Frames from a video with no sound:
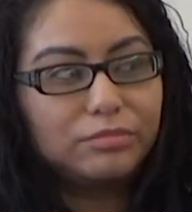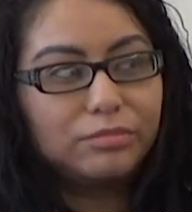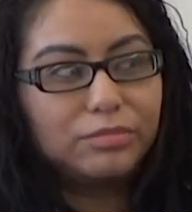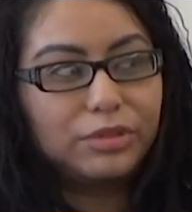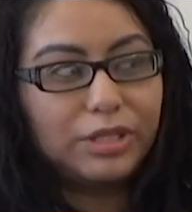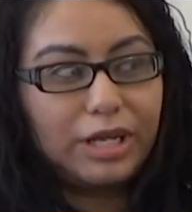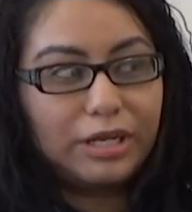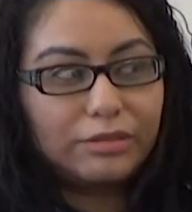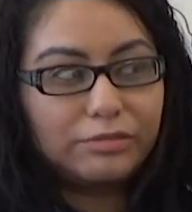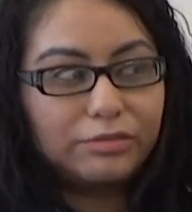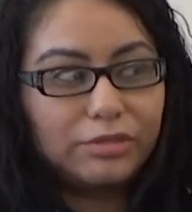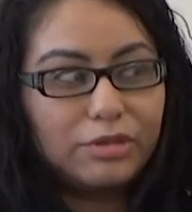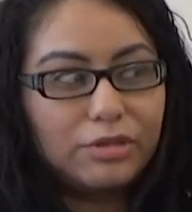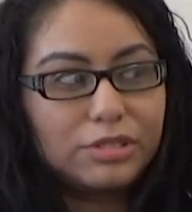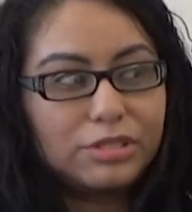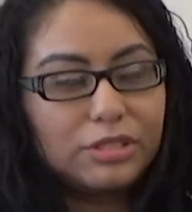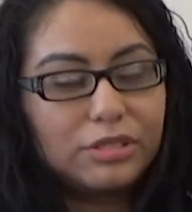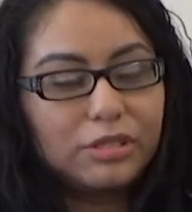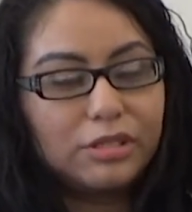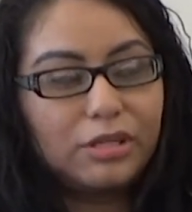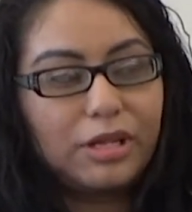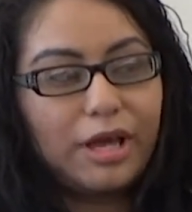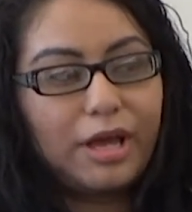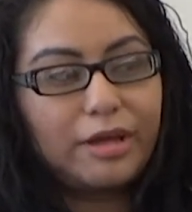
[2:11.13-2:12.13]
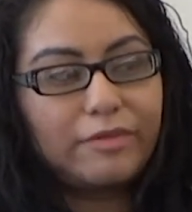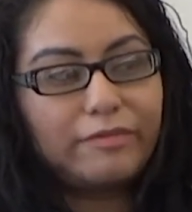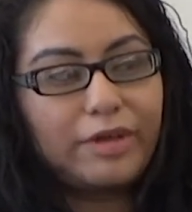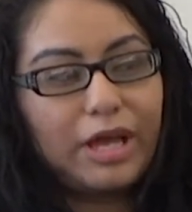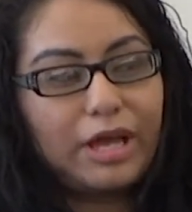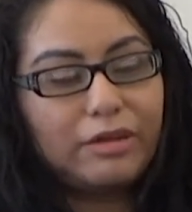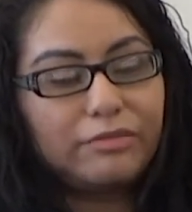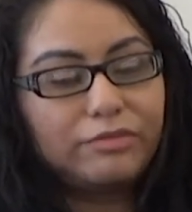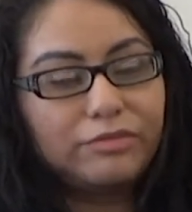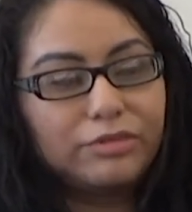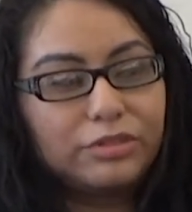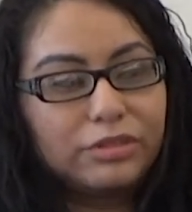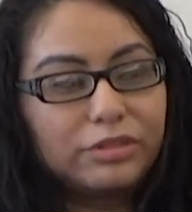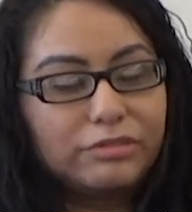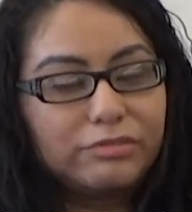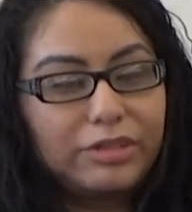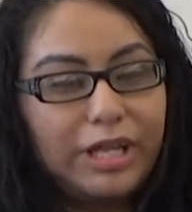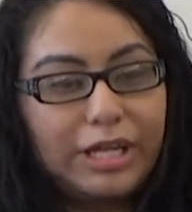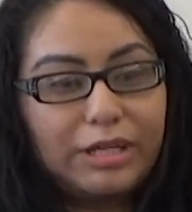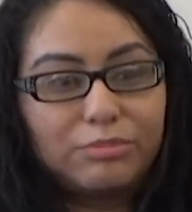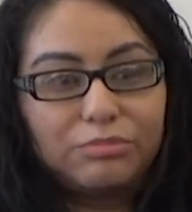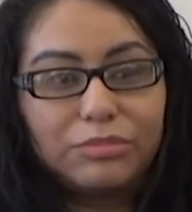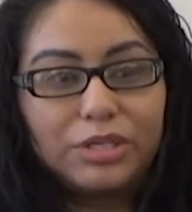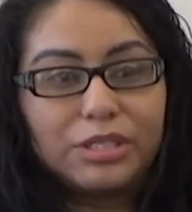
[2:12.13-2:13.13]
black folks, and a handful of
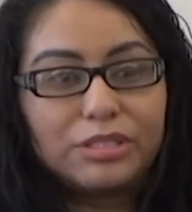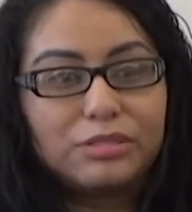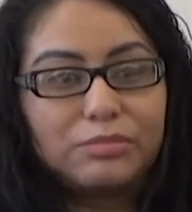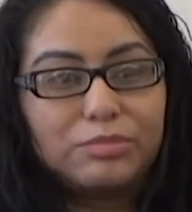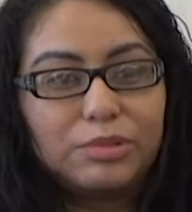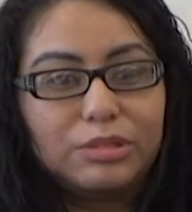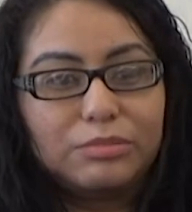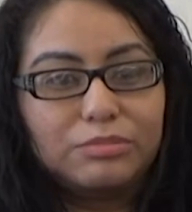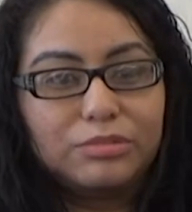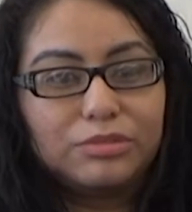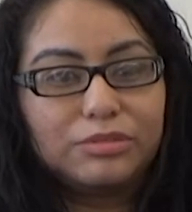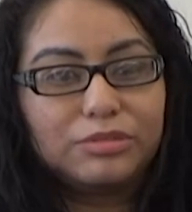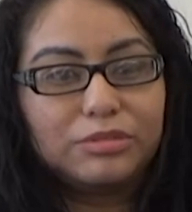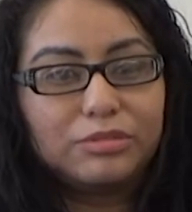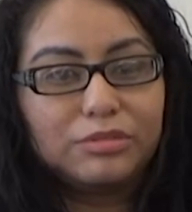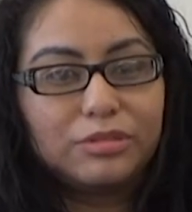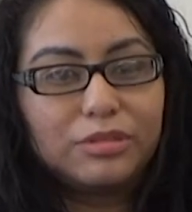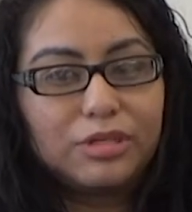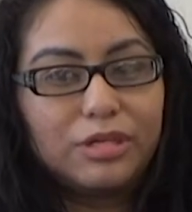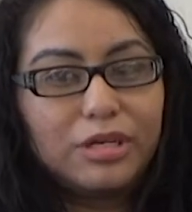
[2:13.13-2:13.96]
like mixed people.